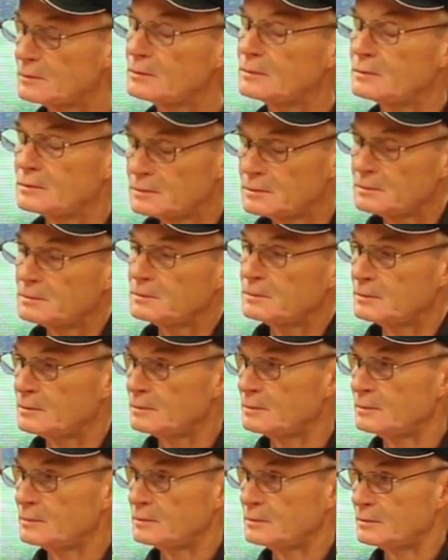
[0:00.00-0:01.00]

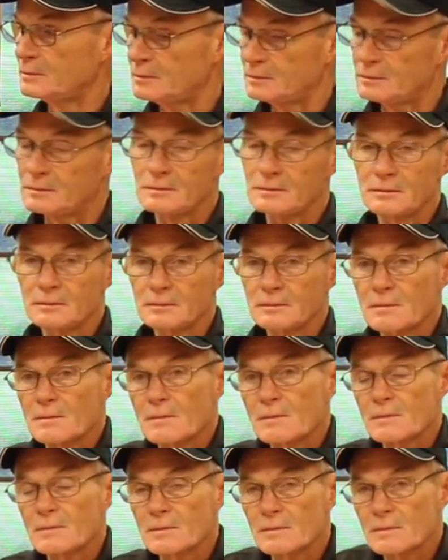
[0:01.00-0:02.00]

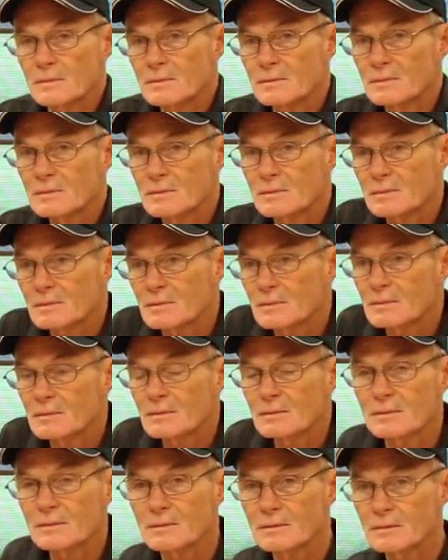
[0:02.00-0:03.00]

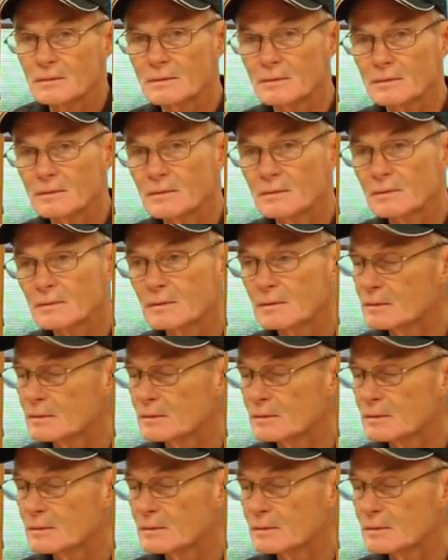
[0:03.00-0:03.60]
(silent)